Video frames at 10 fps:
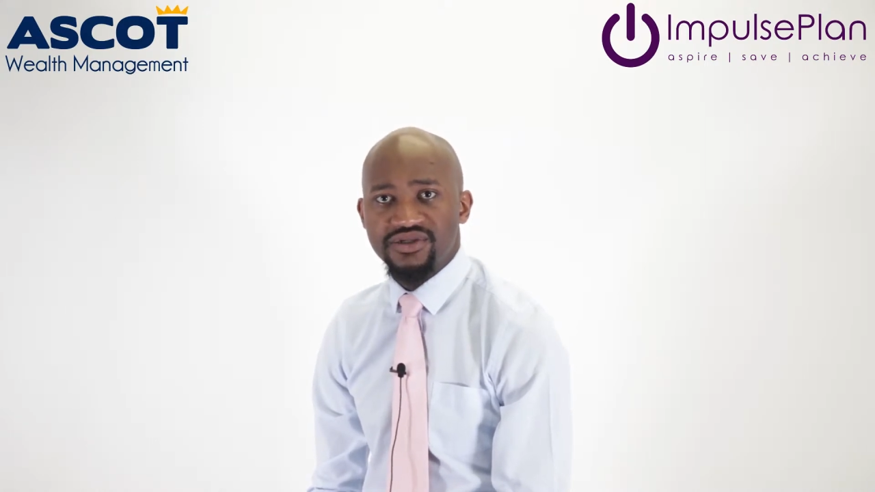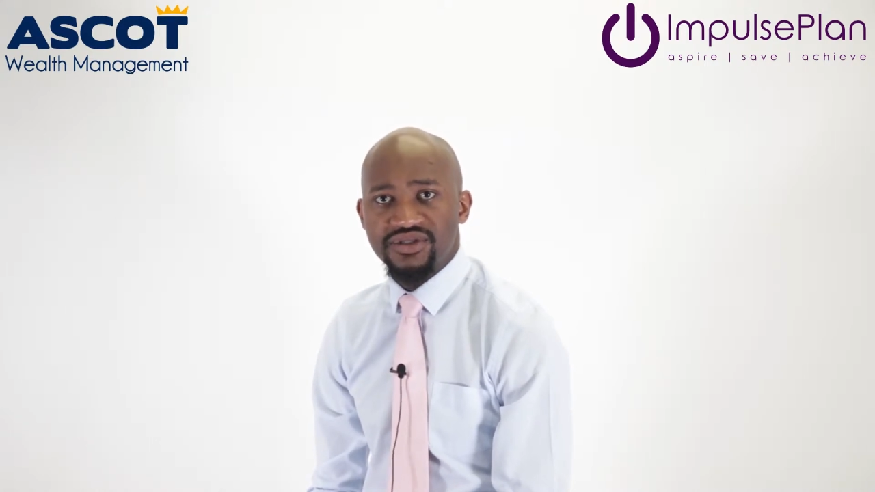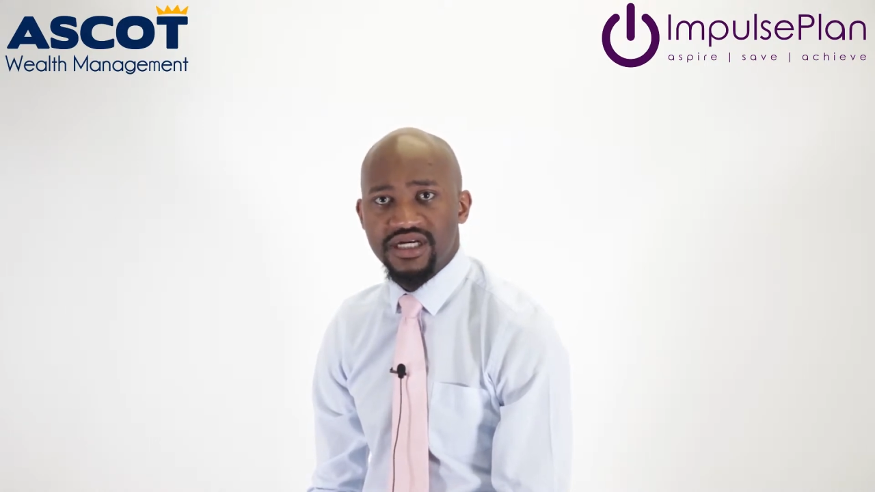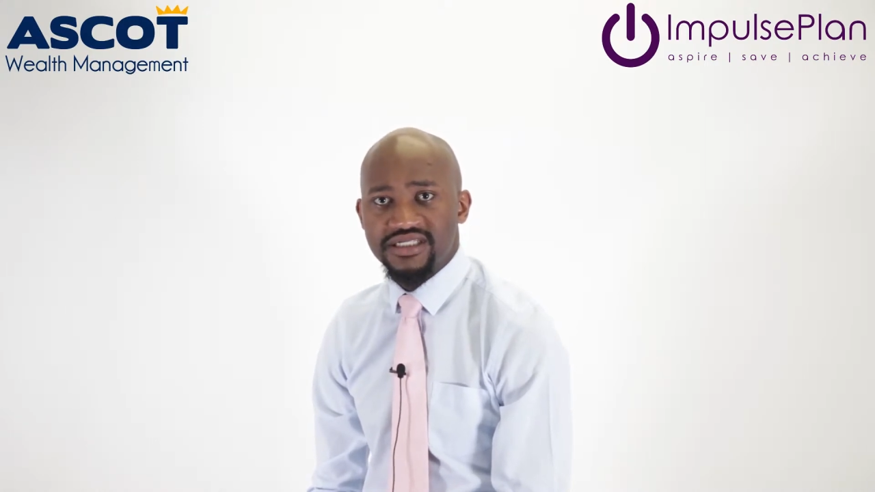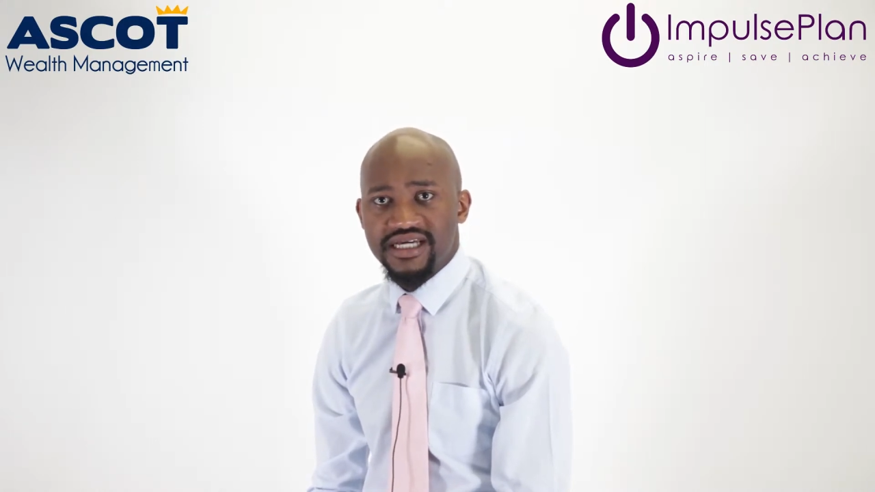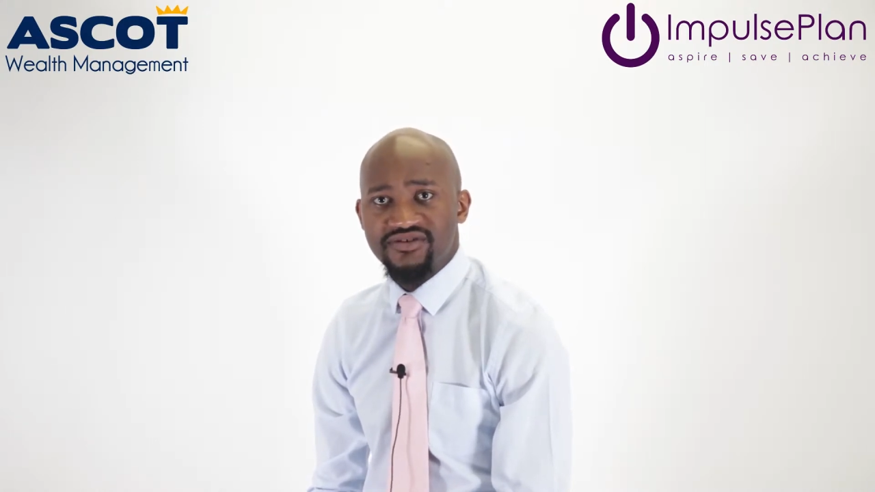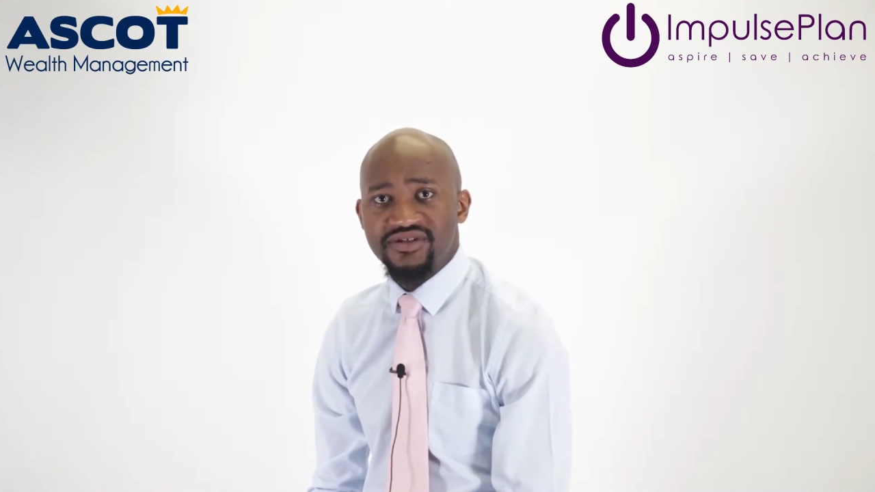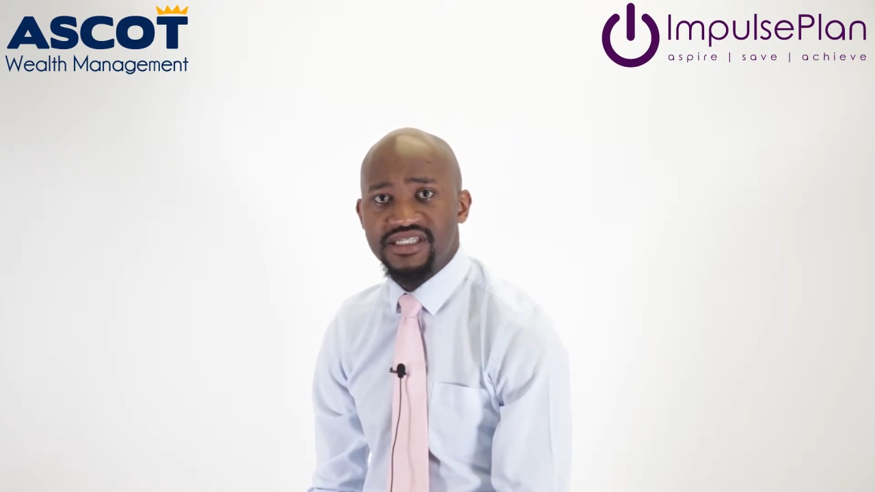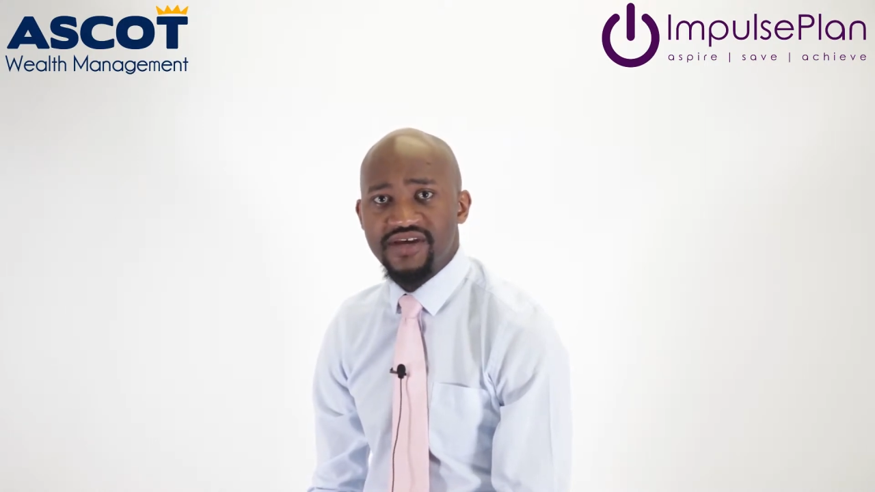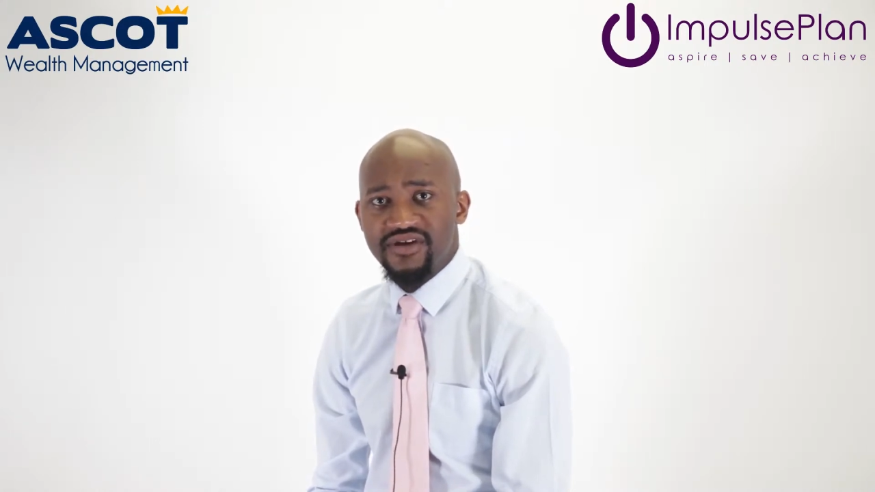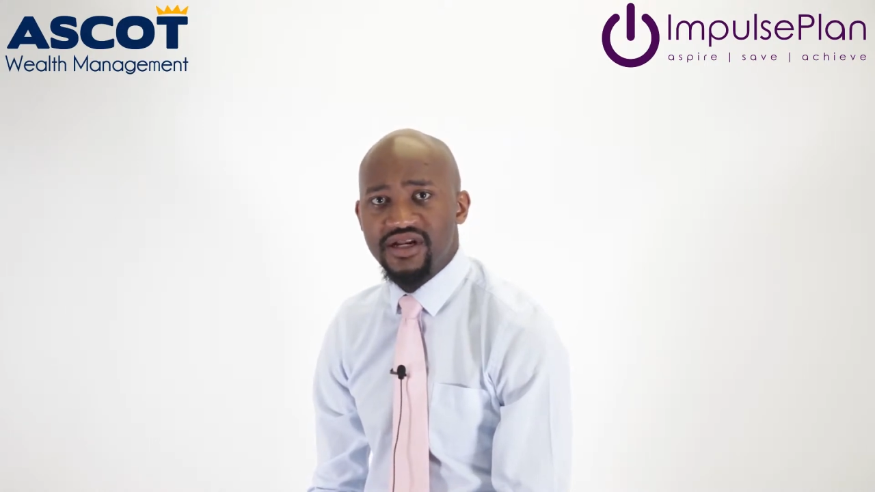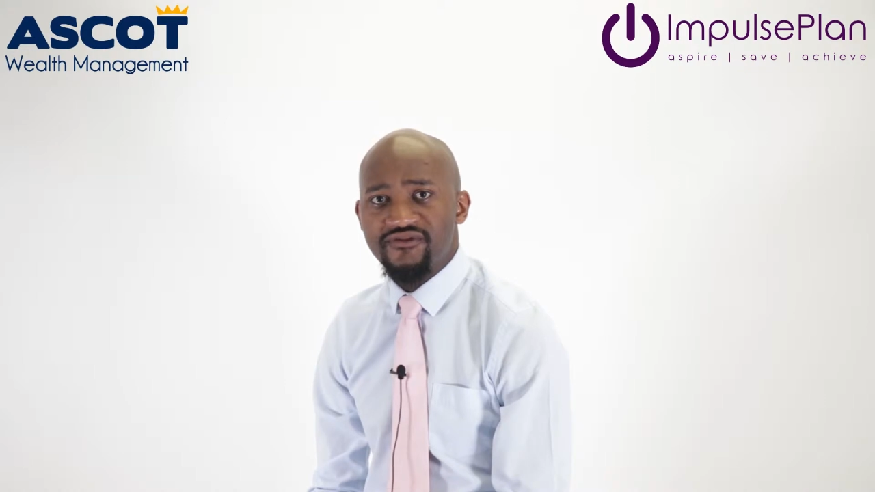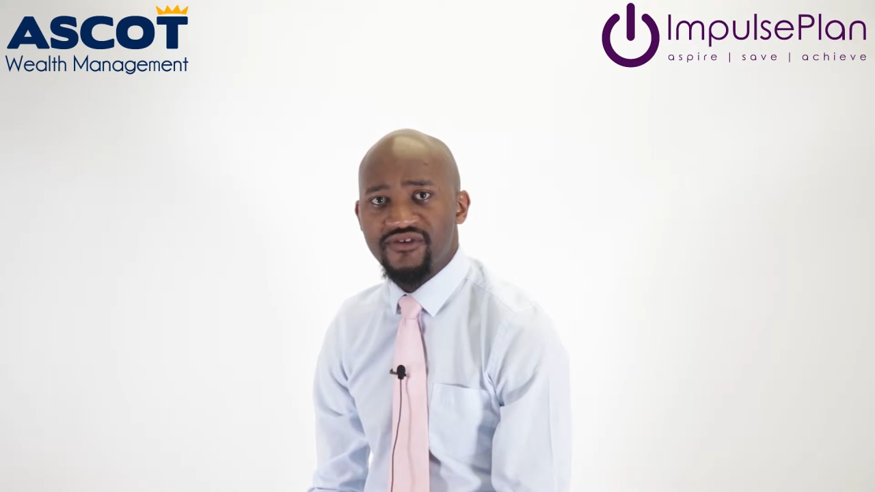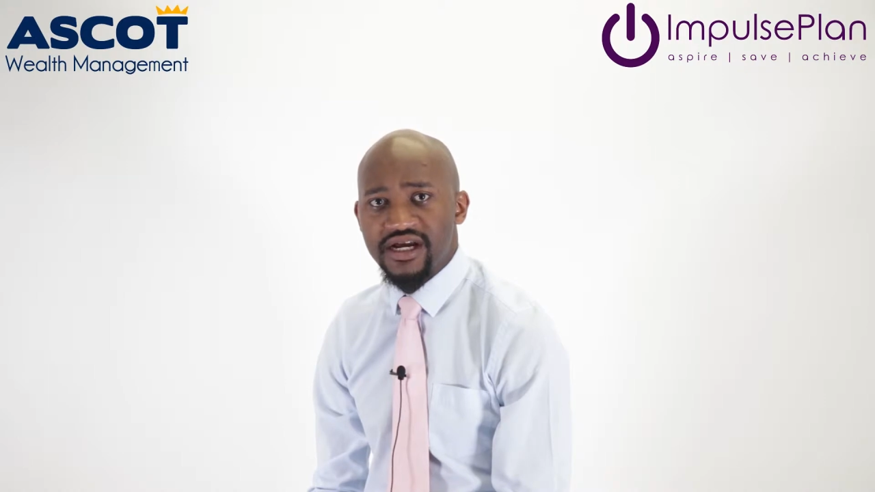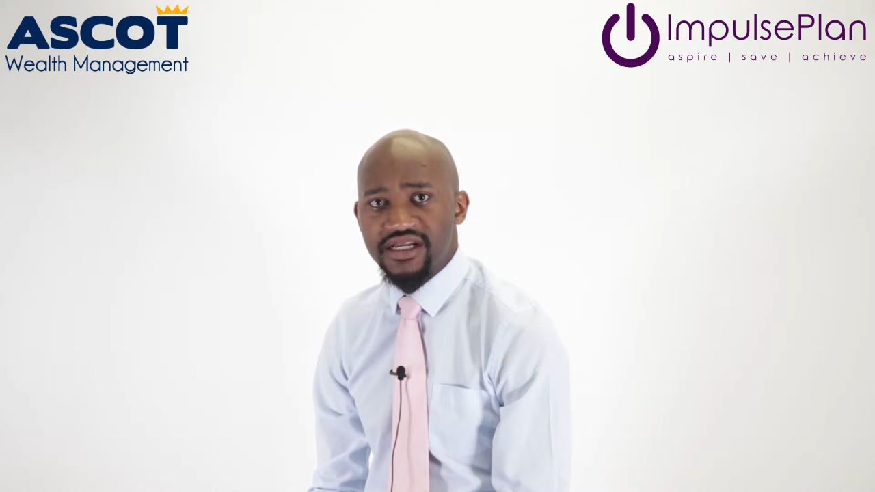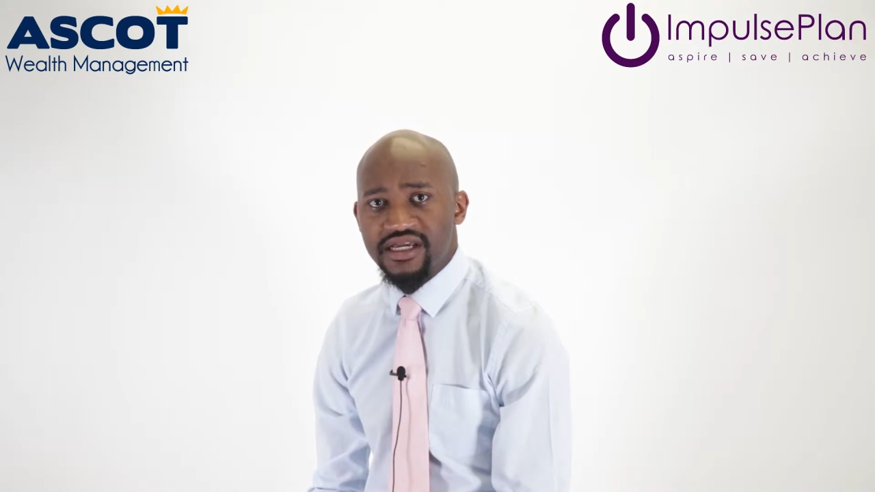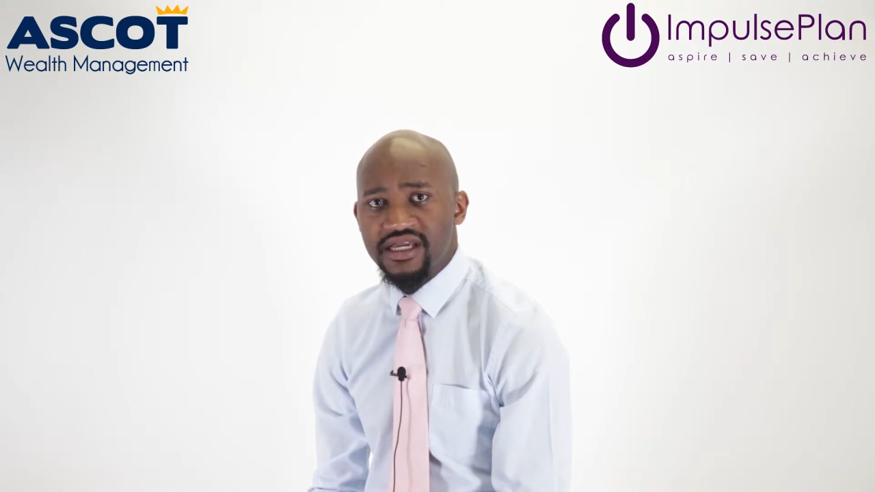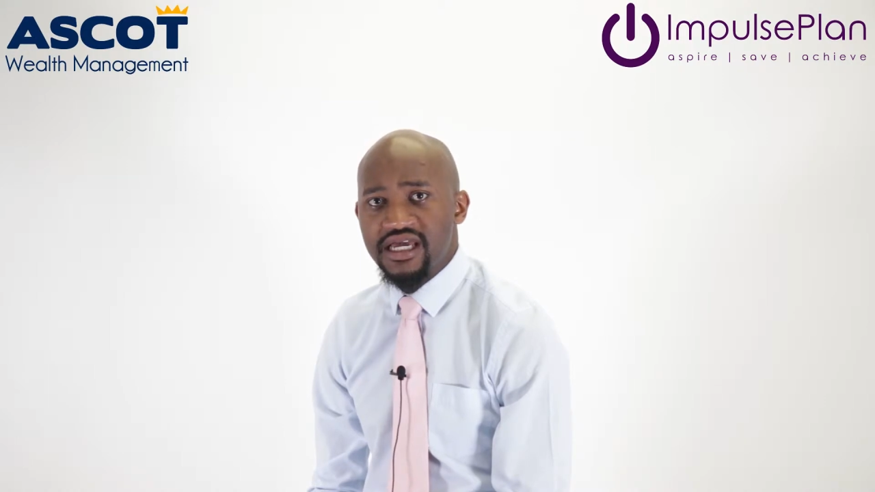2,907 on Friday,